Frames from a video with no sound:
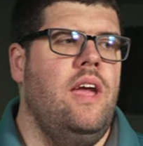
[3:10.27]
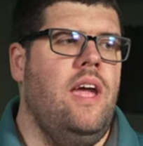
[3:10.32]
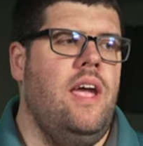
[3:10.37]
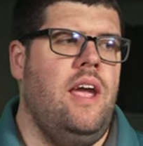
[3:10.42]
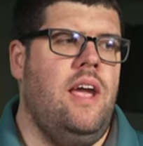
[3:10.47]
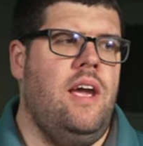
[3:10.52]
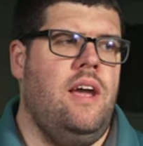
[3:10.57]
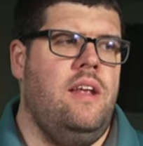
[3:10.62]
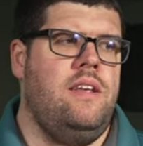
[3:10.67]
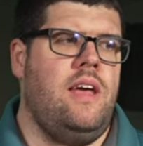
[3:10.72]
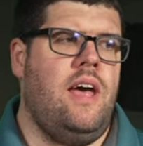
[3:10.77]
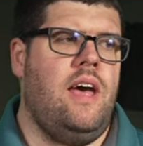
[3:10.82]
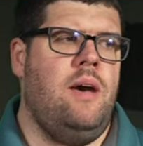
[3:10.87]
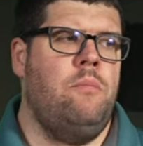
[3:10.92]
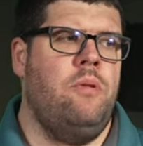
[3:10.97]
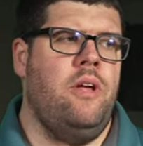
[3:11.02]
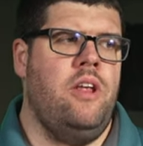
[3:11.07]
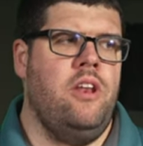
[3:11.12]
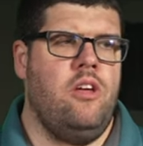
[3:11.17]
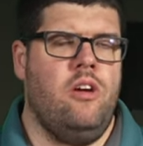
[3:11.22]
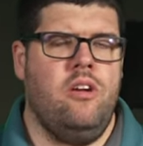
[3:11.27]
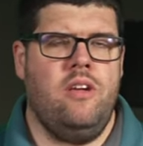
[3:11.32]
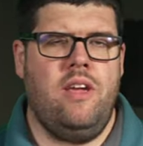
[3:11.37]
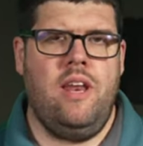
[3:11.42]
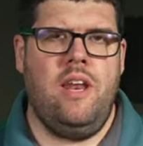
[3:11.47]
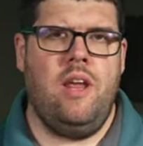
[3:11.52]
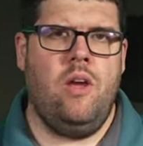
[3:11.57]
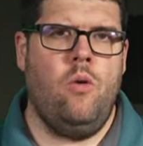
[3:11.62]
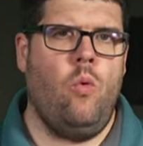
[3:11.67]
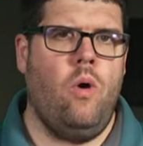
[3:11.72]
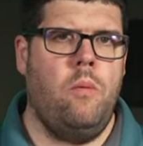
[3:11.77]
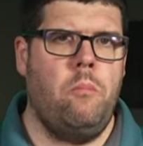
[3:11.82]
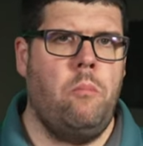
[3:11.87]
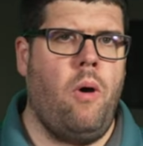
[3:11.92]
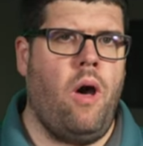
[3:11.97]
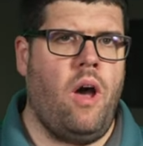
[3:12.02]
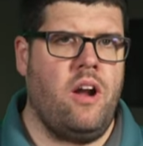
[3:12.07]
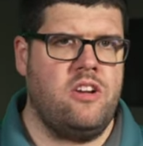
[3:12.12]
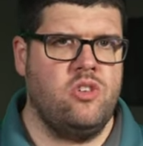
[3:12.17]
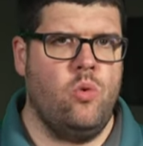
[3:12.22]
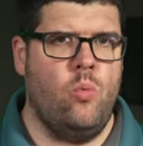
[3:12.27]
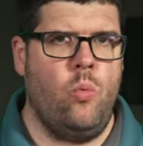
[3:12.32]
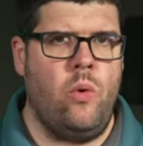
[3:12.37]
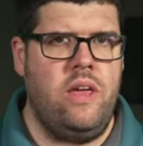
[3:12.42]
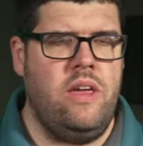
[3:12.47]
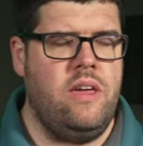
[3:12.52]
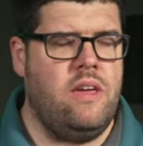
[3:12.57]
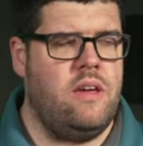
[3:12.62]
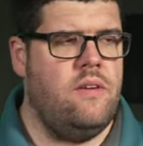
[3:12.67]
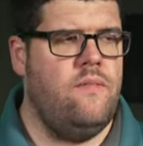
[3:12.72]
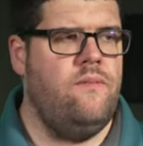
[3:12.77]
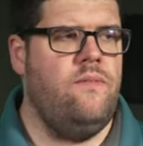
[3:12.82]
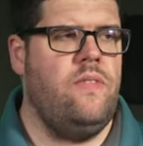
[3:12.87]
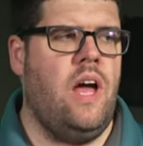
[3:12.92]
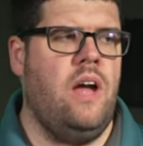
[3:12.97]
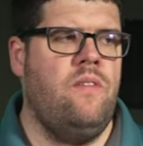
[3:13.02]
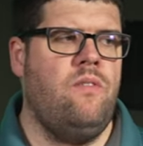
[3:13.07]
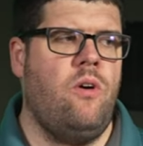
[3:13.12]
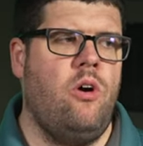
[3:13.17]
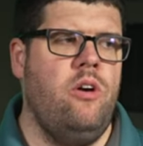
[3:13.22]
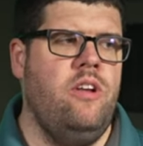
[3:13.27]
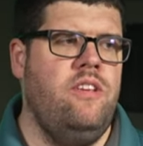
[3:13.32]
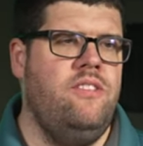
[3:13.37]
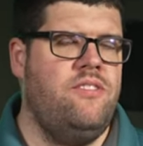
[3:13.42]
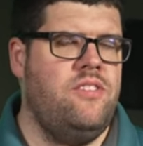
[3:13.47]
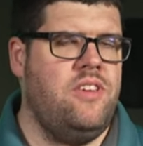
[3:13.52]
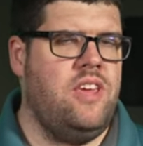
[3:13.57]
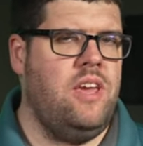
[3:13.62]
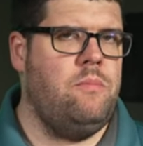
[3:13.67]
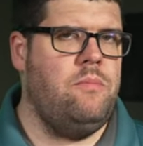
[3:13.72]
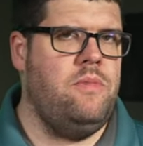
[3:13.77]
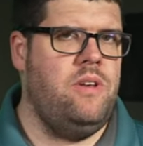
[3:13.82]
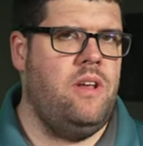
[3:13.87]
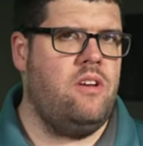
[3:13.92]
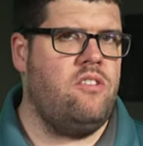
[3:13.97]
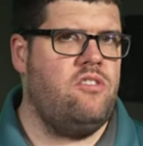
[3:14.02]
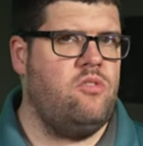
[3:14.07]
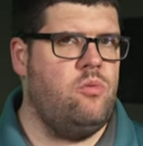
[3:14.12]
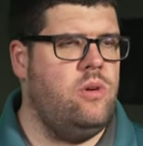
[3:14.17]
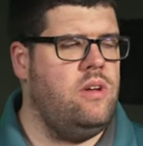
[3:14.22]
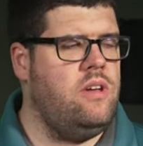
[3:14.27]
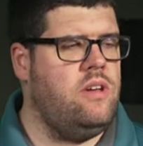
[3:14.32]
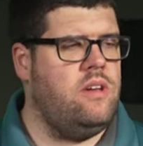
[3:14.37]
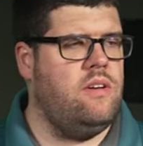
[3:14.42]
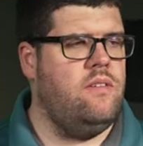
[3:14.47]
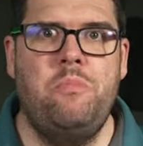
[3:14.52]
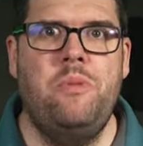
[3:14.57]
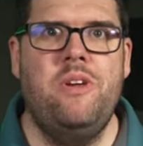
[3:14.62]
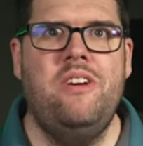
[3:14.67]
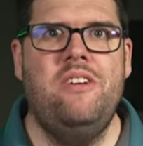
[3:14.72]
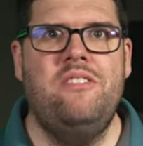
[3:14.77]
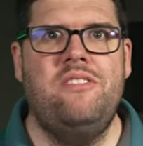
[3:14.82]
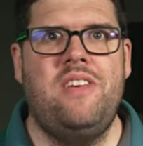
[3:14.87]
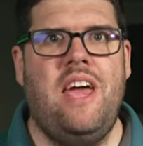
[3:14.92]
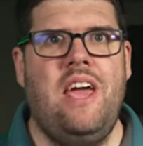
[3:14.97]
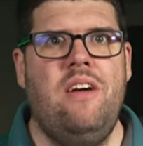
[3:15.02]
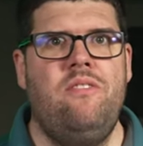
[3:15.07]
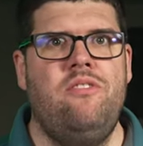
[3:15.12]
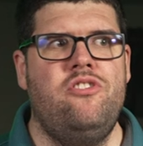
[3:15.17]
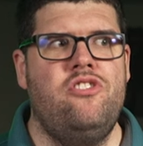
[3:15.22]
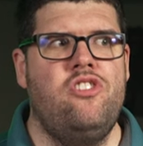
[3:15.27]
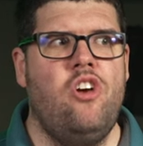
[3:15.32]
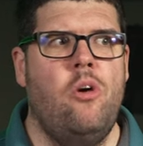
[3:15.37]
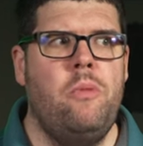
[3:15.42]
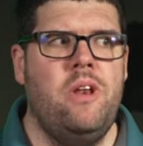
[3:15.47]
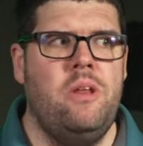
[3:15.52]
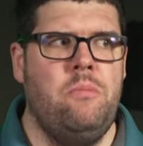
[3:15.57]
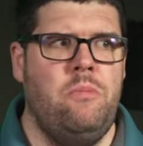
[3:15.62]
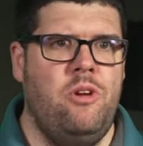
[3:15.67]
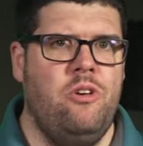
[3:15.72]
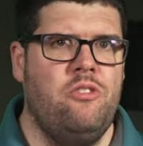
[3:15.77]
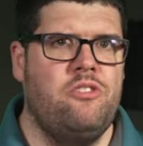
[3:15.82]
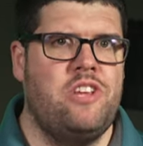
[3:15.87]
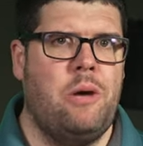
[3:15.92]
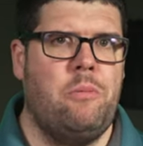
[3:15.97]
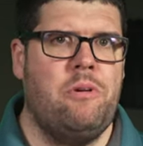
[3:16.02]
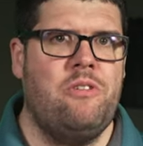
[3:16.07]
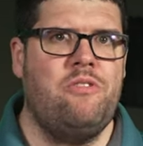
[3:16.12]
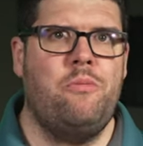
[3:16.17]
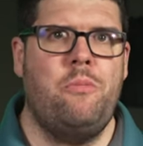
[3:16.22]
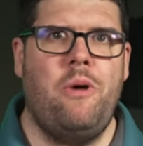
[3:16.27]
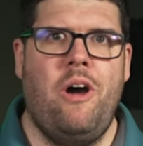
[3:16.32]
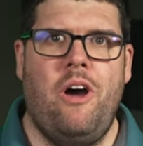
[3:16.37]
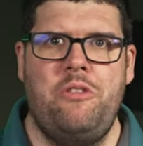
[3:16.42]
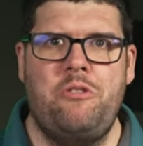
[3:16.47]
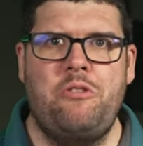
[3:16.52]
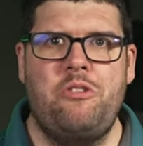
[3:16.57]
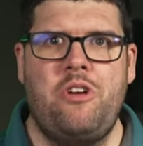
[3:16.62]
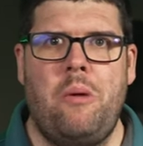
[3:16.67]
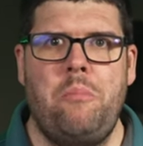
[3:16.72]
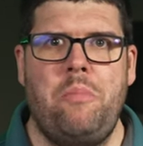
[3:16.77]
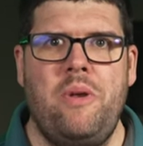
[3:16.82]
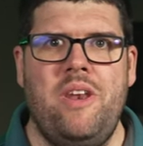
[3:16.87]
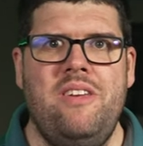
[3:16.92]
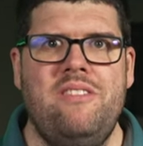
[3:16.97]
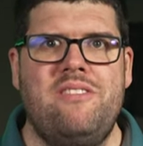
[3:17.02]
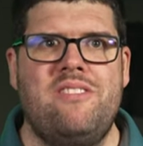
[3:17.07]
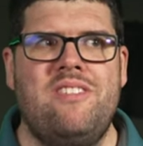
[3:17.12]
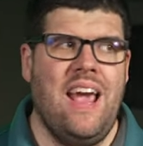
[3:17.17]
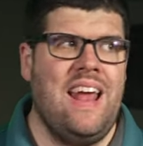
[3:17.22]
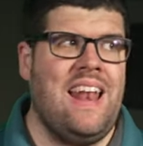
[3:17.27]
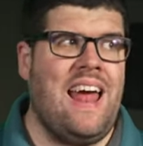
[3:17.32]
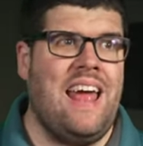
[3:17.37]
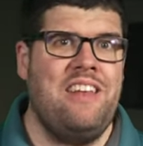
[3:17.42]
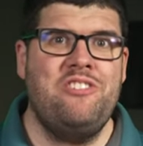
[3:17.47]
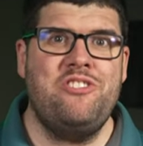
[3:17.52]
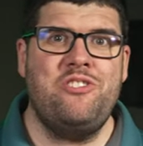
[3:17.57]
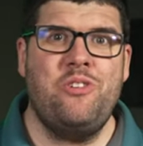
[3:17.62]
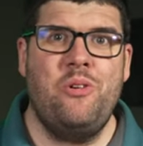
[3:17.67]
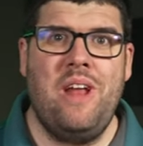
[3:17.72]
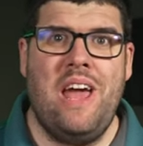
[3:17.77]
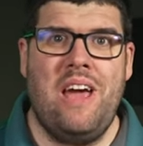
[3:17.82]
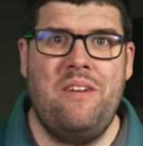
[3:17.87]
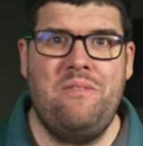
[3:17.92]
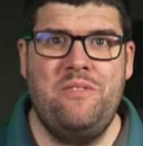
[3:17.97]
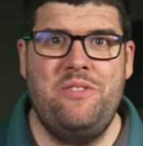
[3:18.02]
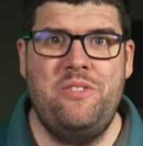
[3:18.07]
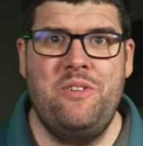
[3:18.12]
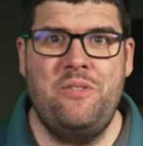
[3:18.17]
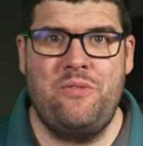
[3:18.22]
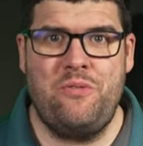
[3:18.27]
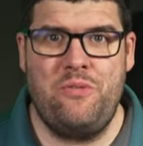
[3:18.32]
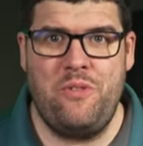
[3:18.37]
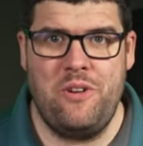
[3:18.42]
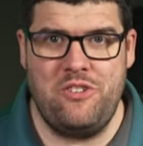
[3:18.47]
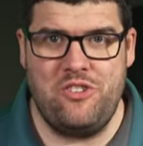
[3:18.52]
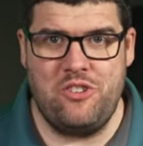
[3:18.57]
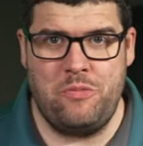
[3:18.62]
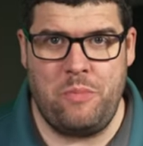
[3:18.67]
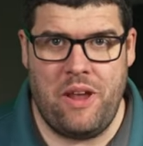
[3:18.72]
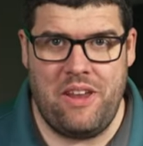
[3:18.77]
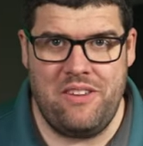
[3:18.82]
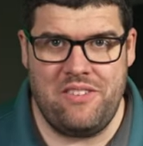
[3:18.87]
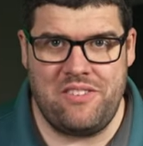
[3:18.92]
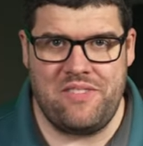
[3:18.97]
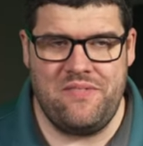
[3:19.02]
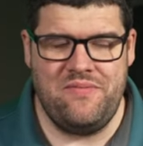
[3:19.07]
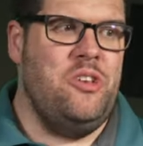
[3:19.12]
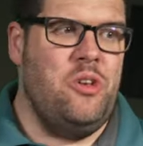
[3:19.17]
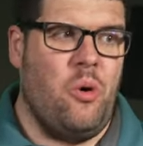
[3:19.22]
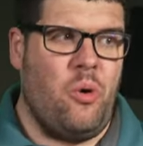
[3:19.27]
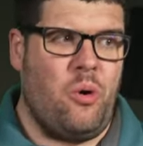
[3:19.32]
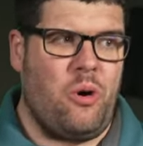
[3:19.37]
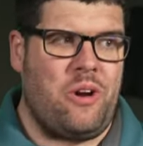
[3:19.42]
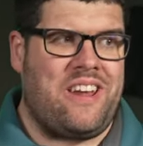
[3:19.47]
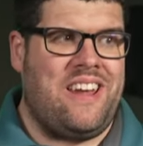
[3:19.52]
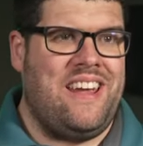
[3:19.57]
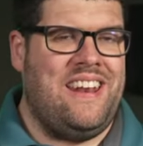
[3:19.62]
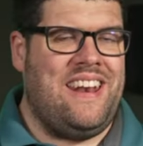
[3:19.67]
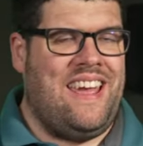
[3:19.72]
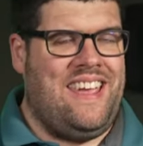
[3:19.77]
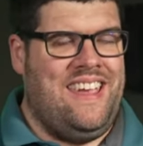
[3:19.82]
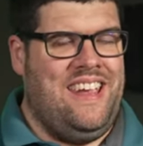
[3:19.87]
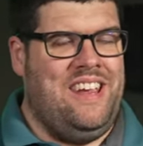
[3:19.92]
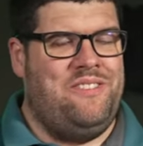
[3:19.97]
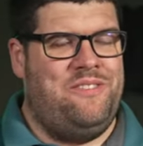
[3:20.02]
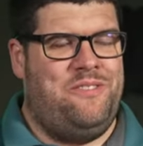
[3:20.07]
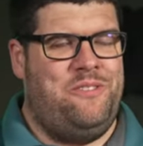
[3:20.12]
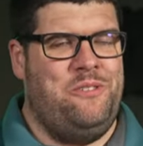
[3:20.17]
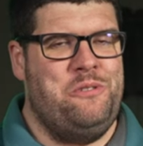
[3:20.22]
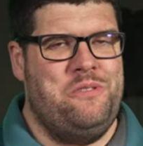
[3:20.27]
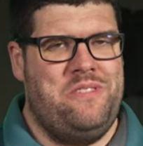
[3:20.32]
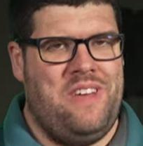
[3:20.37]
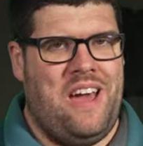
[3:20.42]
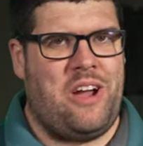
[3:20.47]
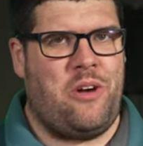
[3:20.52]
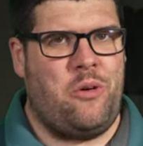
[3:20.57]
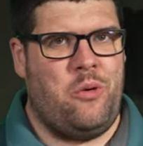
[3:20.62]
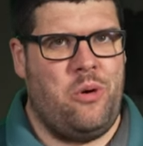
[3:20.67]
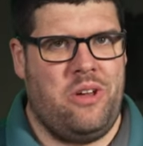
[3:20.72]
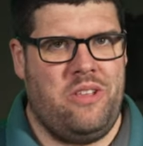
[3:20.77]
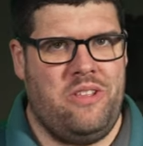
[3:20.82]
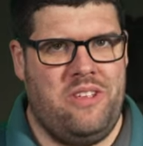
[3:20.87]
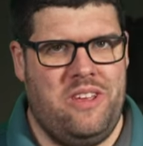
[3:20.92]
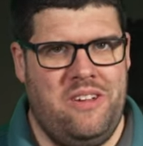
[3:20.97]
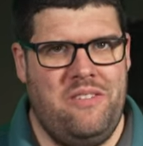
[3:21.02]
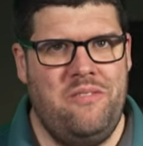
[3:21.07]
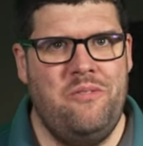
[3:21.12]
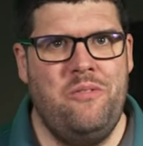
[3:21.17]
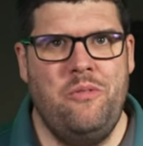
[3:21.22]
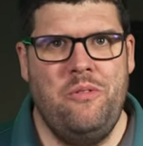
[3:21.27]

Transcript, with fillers: and I'm planning on getting one box a week I've already skipped next week because I have so many meals coming from other companies and I just don't have the fridge space, nor can I eat food that quickly.